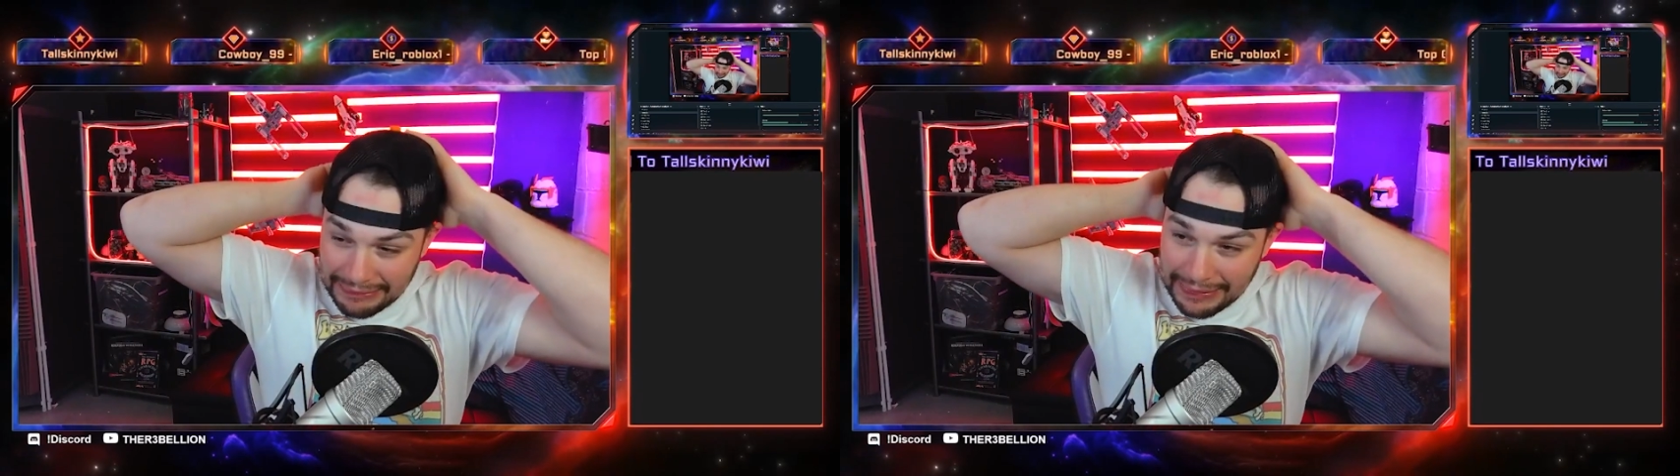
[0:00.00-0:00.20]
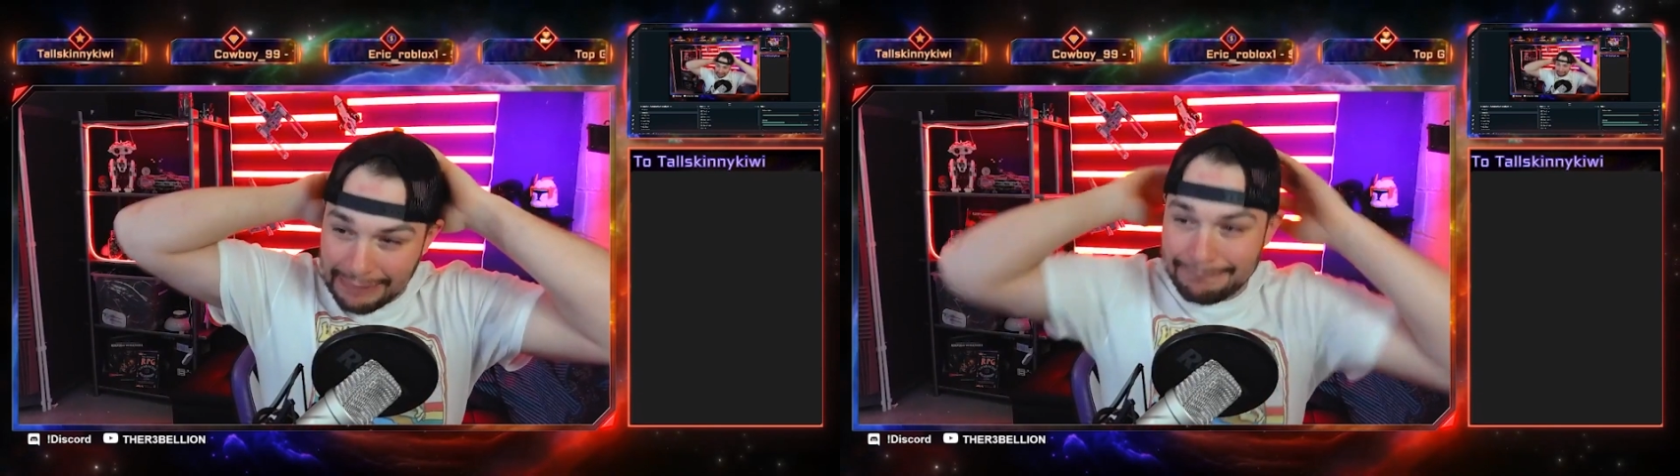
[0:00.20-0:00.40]

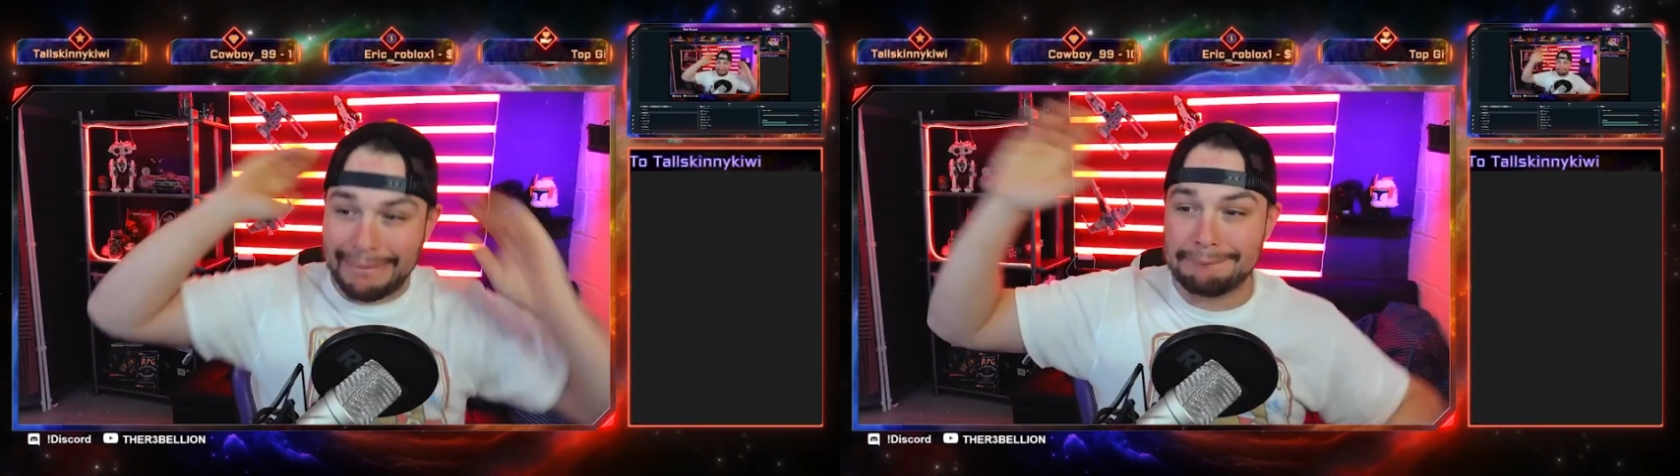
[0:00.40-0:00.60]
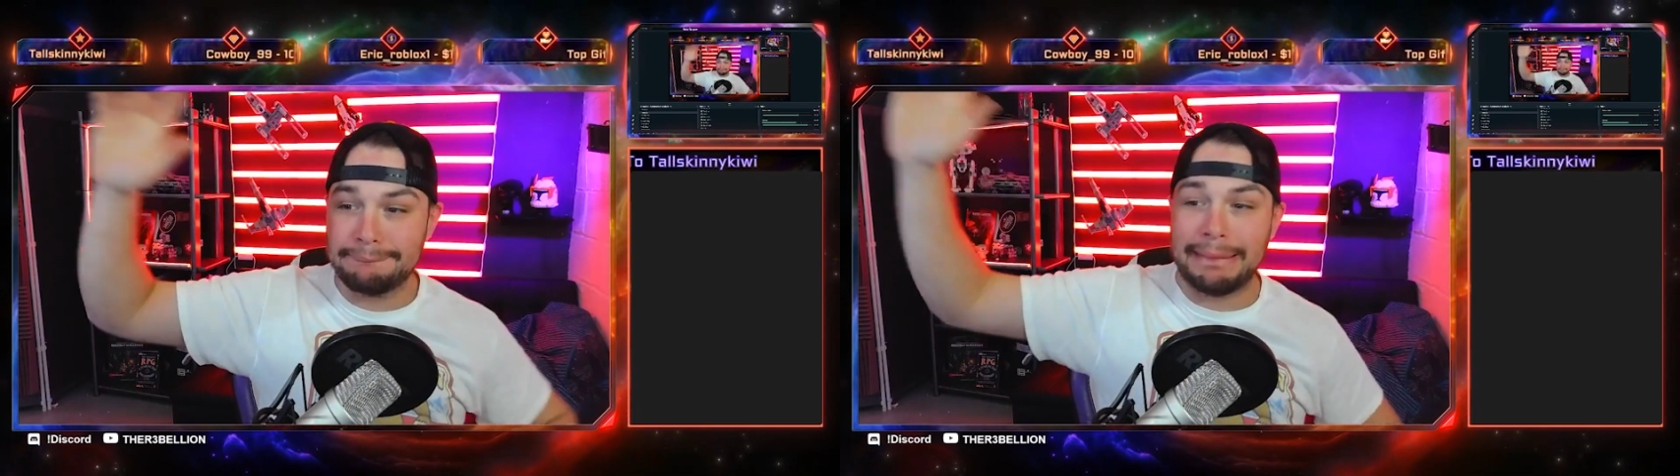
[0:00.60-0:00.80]
You get
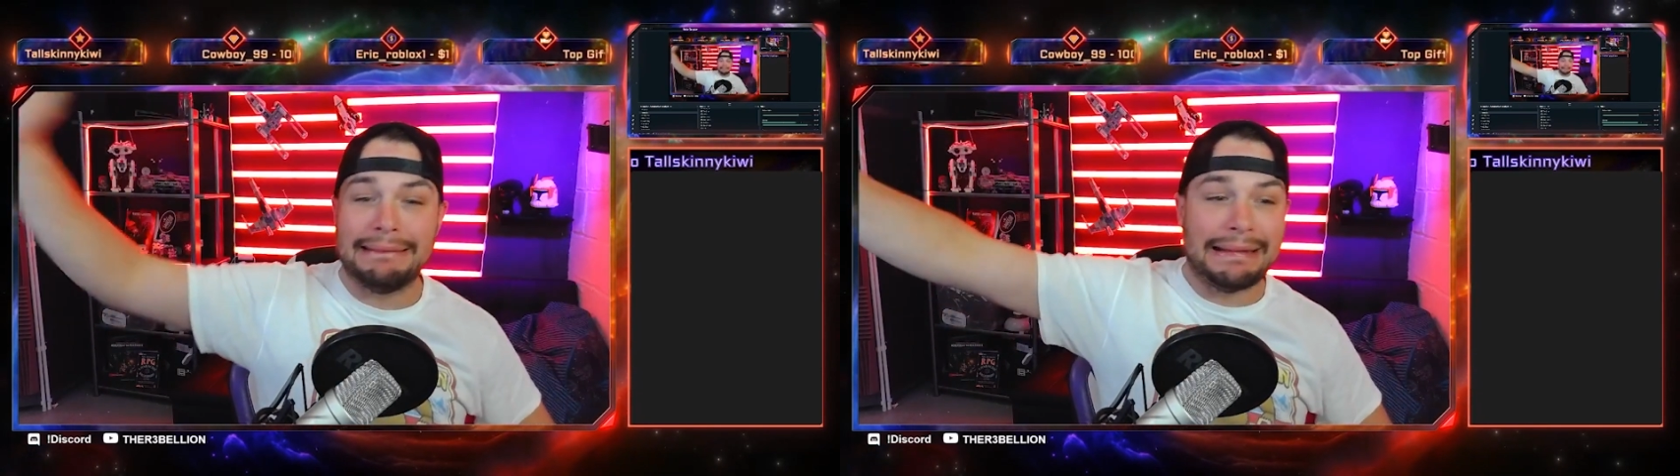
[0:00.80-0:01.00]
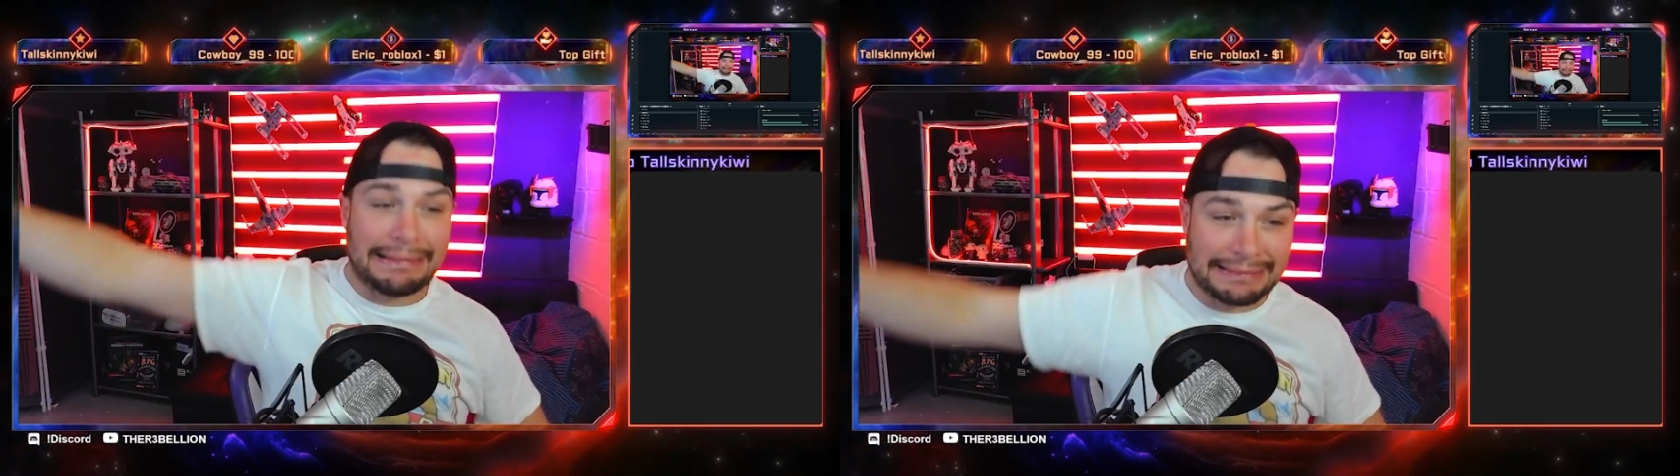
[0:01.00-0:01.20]
my
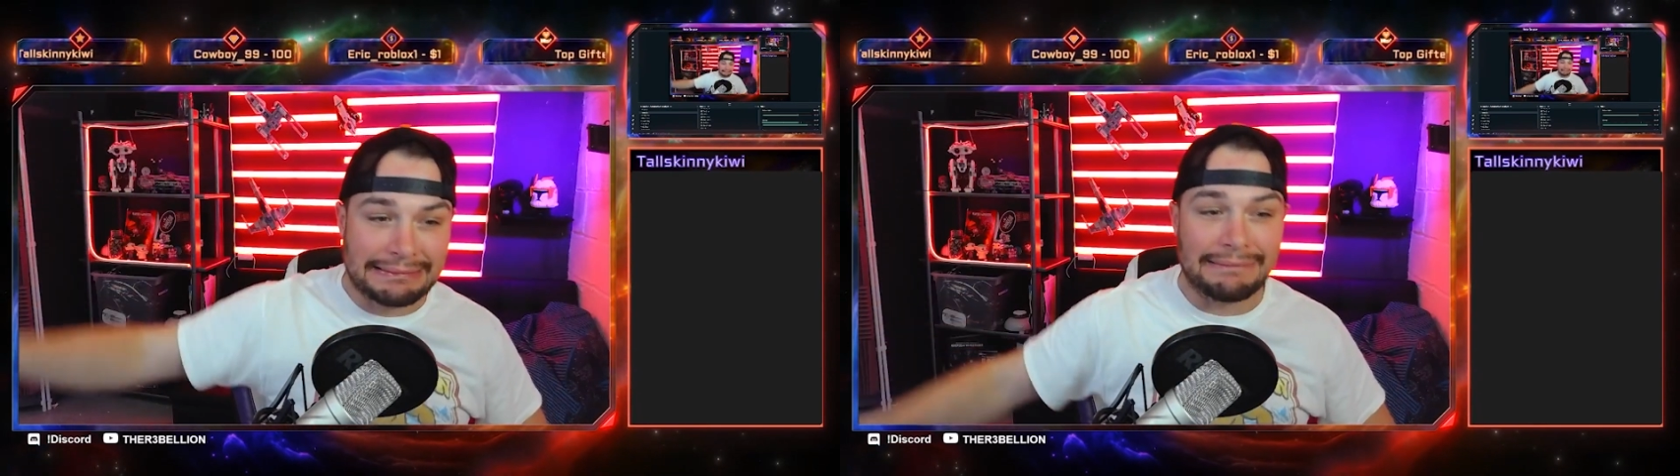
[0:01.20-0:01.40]
police